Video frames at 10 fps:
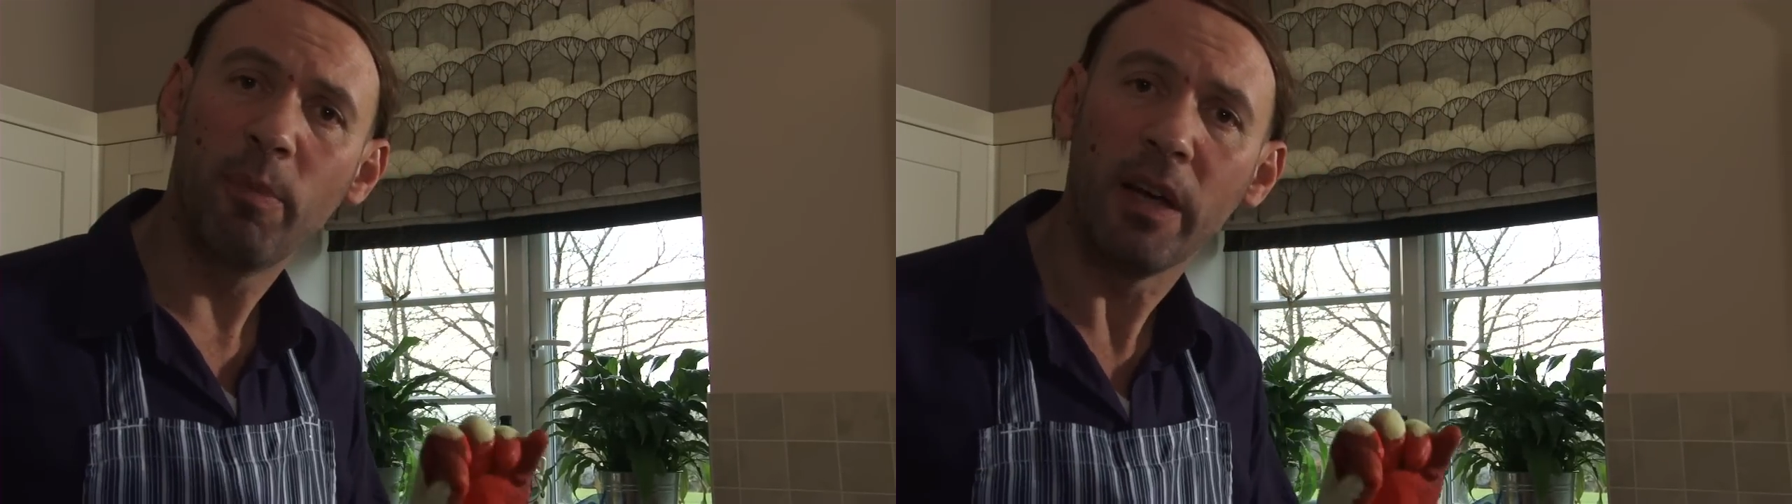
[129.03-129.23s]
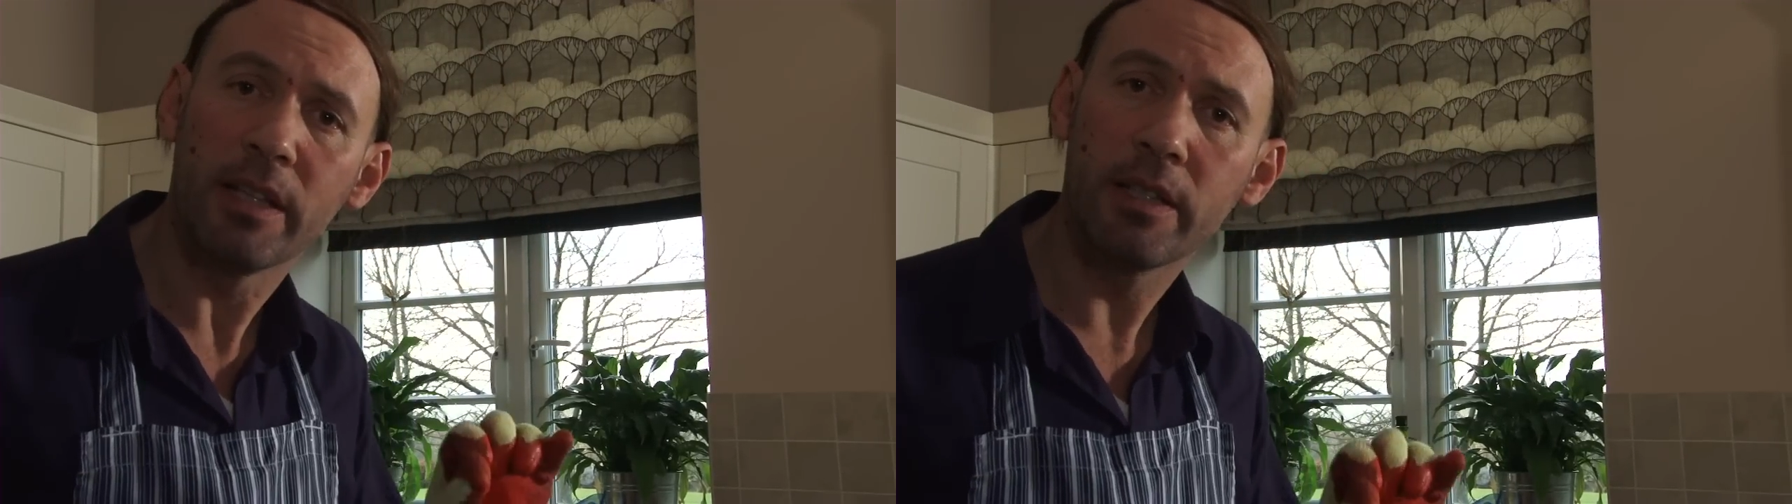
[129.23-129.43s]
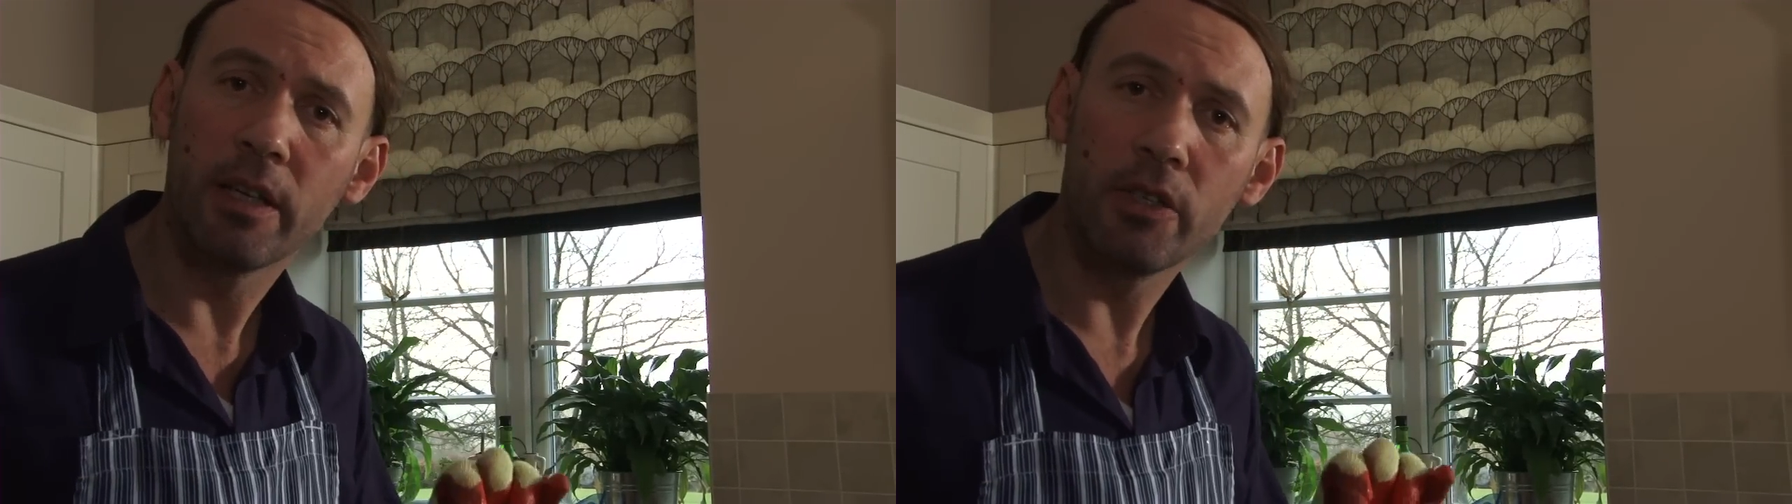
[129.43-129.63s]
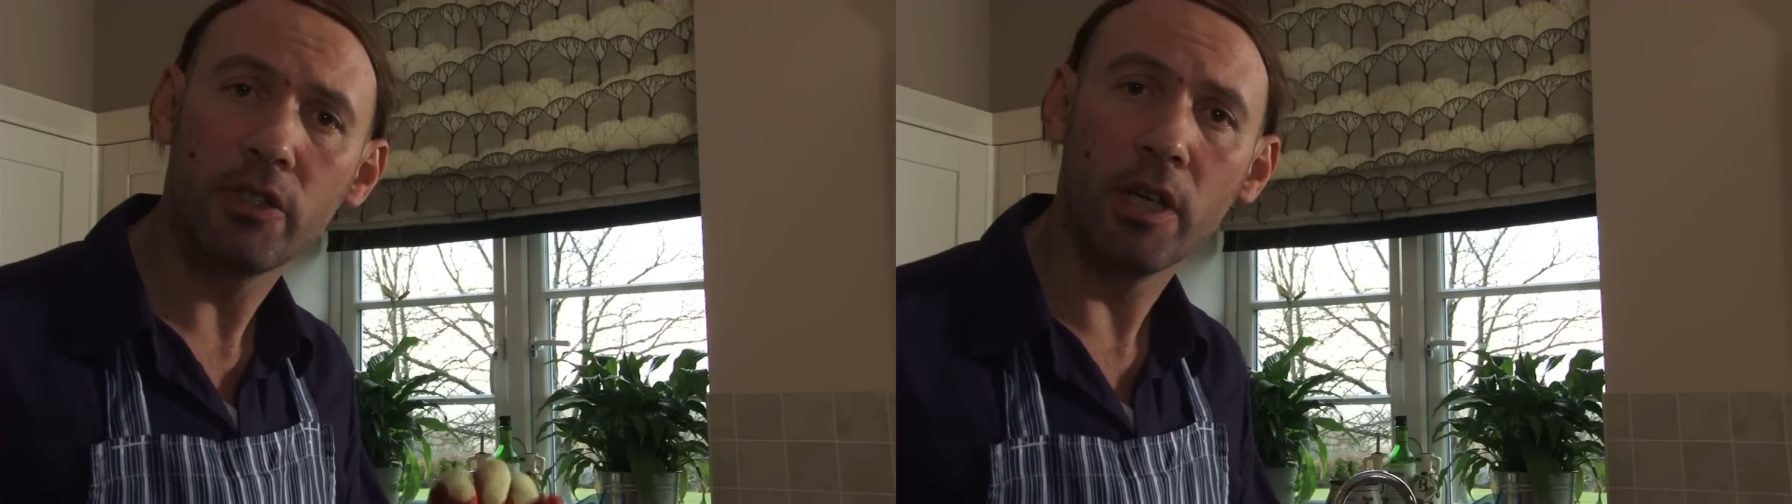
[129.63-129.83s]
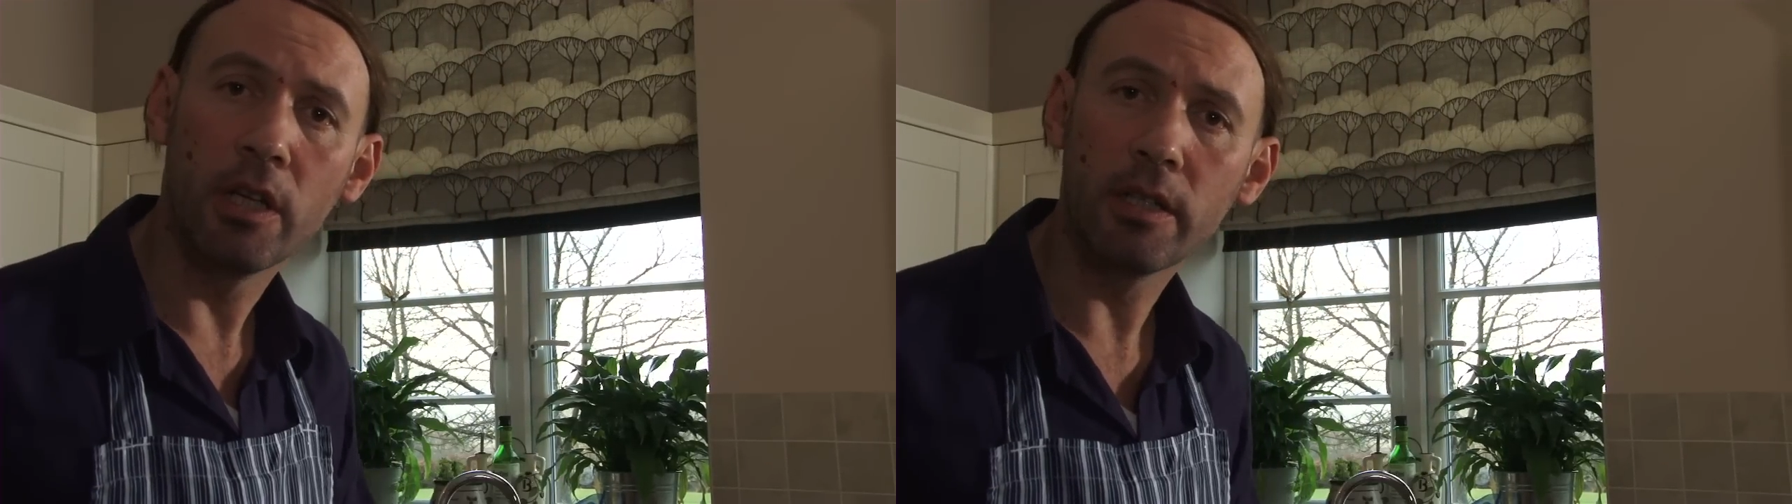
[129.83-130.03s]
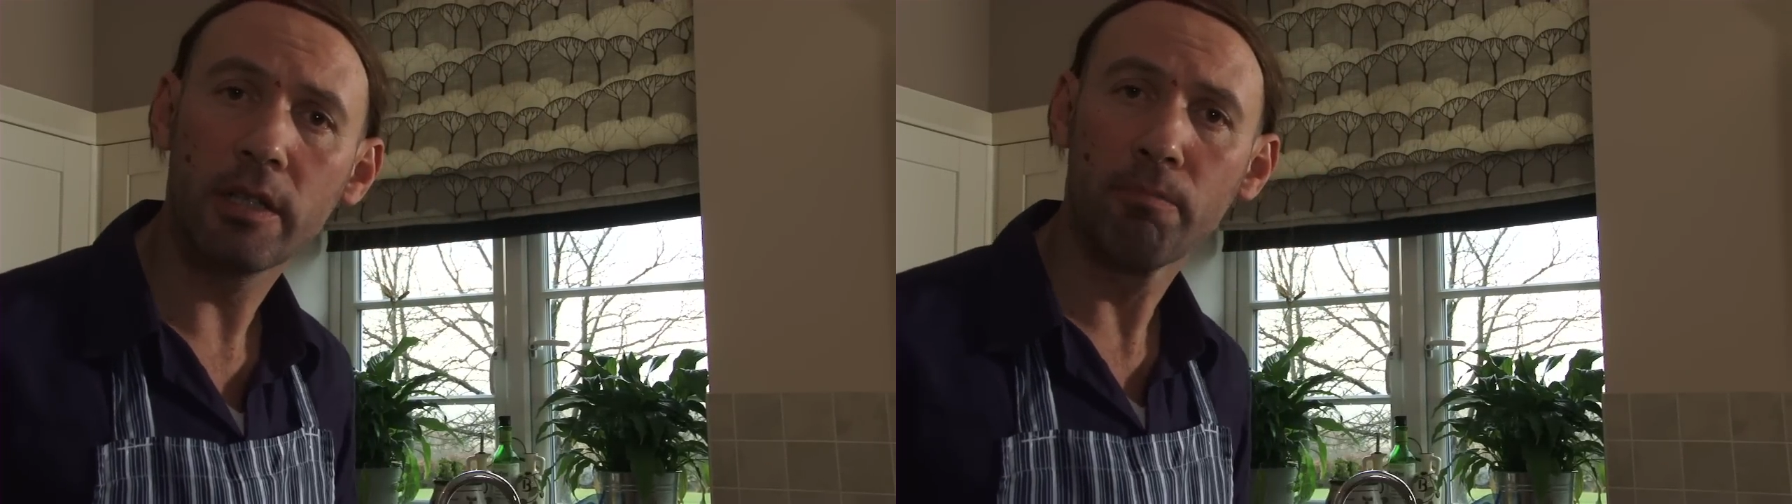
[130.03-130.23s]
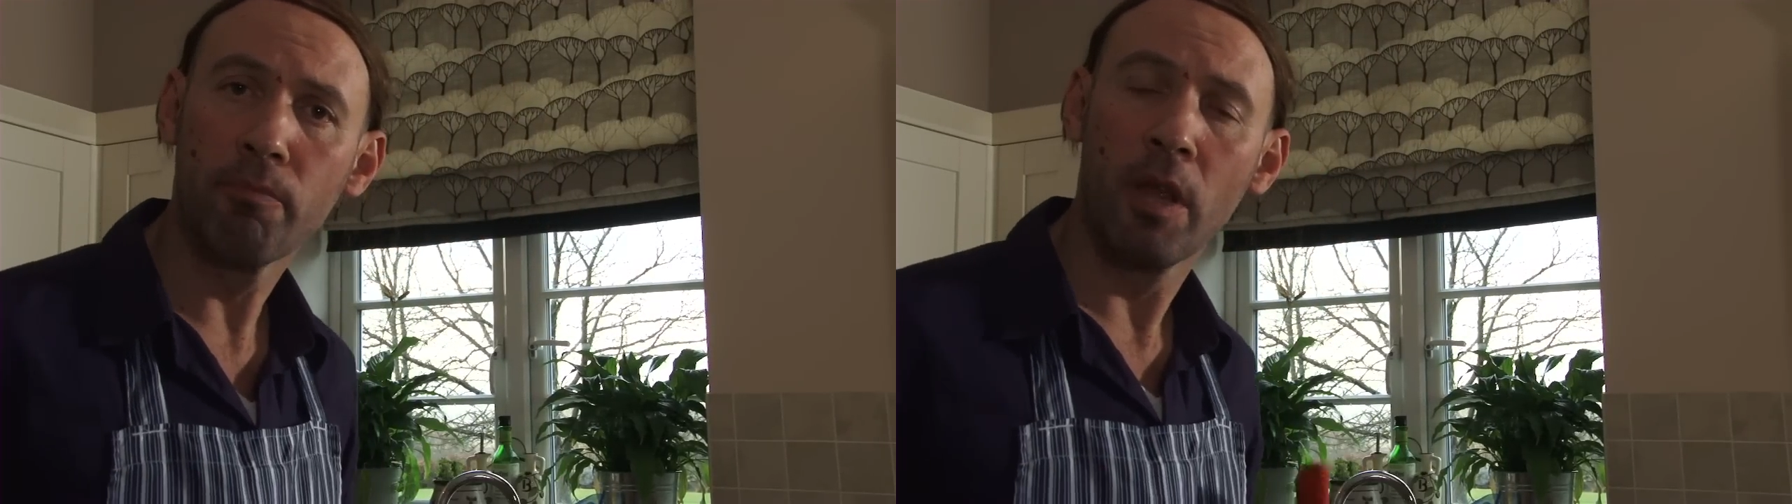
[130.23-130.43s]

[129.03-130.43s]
bite-sized chunks.